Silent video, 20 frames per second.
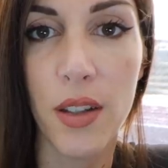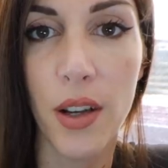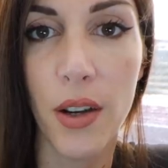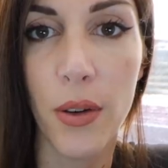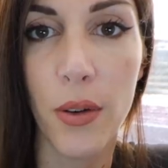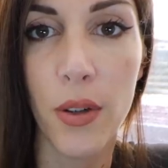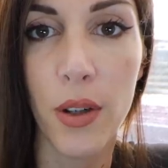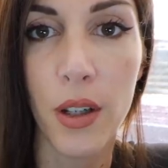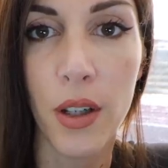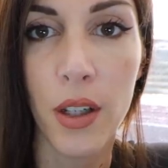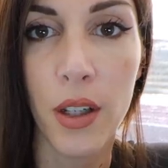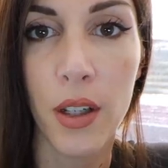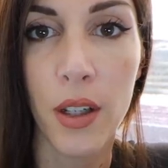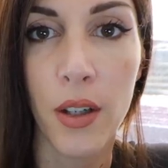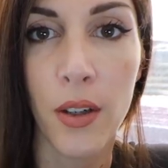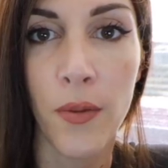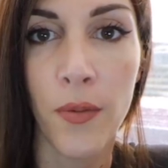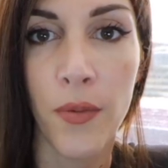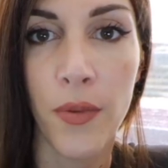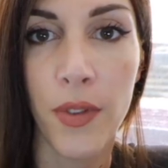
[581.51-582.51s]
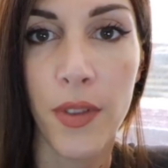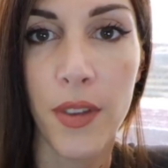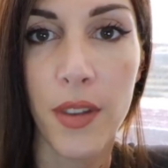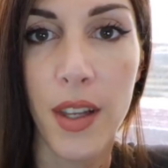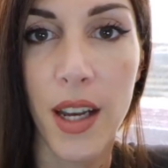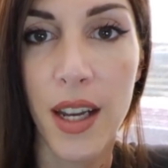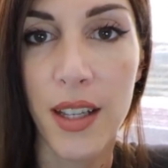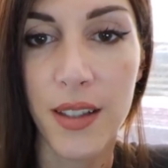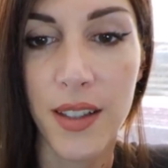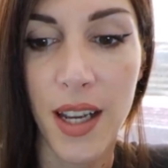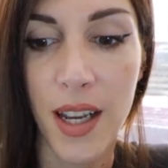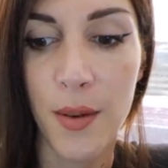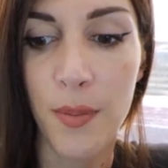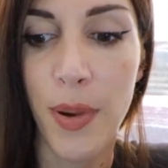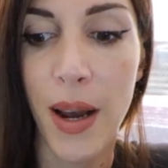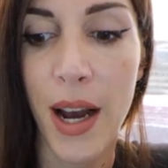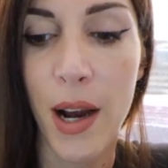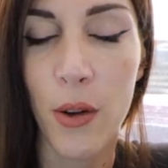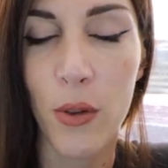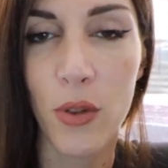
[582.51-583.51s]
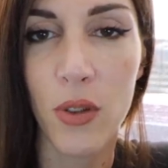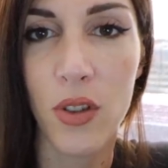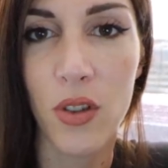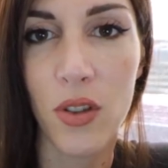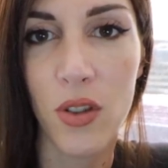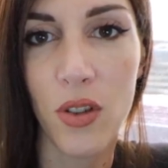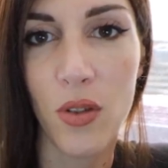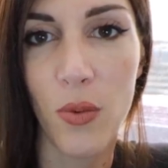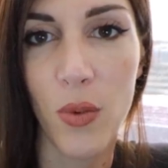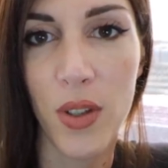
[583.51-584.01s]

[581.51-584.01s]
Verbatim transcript: So that 10 pounds